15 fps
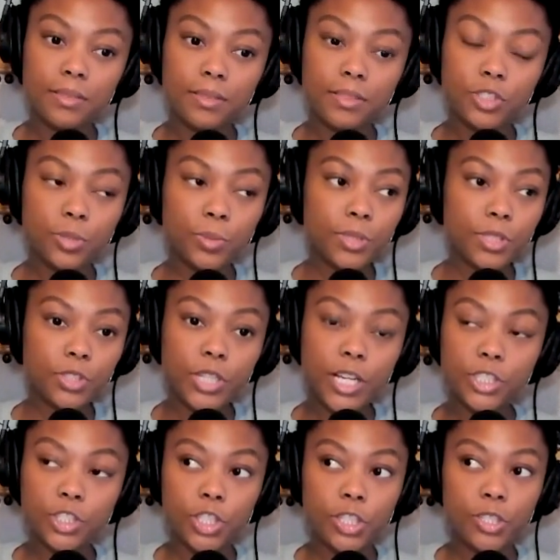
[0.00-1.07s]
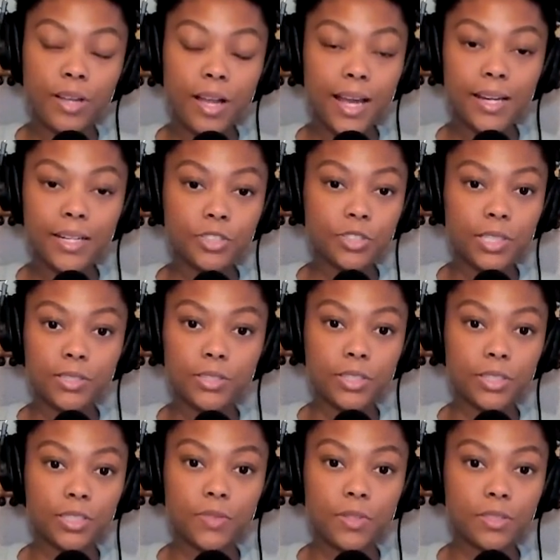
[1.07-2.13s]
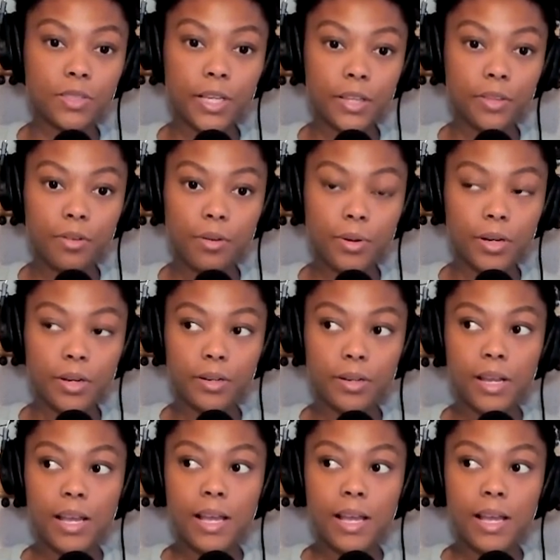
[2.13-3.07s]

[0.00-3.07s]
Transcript: She was a stranger. I didn't trust her as far as I could throw her.